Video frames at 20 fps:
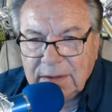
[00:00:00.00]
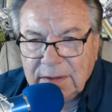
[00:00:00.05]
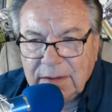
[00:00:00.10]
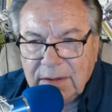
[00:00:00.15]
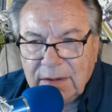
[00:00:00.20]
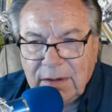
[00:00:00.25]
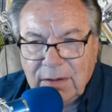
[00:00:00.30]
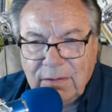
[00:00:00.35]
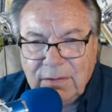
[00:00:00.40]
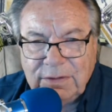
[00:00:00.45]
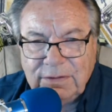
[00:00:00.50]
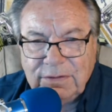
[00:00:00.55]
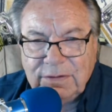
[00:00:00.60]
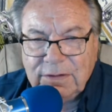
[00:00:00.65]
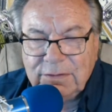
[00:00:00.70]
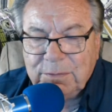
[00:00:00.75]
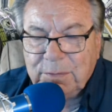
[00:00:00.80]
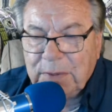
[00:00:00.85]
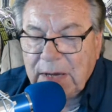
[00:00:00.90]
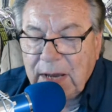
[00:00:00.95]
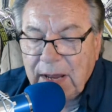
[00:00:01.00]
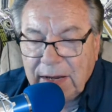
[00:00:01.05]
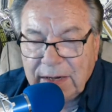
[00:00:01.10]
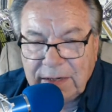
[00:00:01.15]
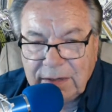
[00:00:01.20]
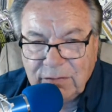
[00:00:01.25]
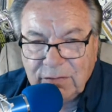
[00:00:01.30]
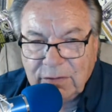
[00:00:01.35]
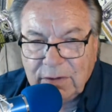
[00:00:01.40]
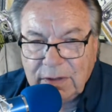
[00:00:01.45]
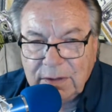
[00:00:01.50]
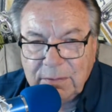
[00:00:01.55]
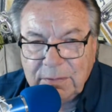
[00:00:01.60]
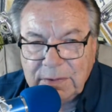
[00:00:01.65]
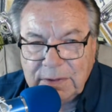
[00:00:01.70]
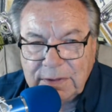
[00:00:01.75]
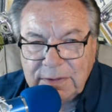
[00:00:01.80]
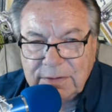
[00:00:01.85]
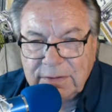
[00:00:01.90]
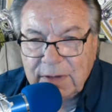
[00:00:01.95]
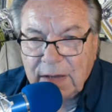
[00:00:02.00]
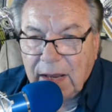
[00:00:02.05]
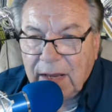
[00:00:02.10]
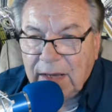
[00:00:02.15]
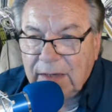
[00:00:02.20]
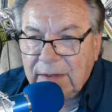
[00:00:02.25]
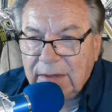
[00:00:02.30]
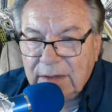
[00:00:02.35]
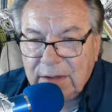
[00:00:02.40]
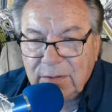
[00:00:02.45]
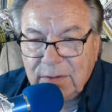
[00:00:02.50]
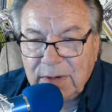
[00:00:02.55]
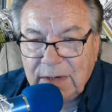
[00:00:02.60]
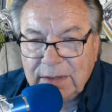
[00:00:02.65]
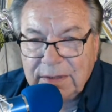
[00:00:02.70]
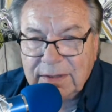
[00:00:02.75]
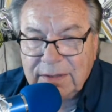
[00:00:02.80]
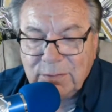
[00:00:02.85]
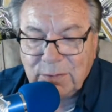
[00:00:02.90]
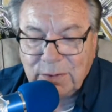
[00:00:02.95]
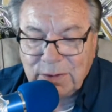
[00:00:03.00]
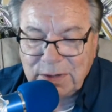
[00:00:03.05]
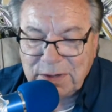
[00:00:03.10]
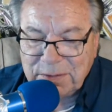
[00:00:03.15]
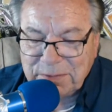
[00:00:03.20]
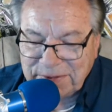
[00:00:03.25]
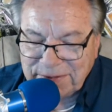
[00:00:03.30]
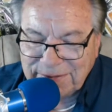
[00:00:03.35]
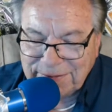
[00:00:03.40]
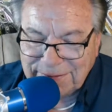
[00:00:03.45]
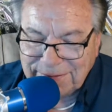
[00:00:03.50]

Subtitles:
he says, but I can run them. He said, I know I can run them.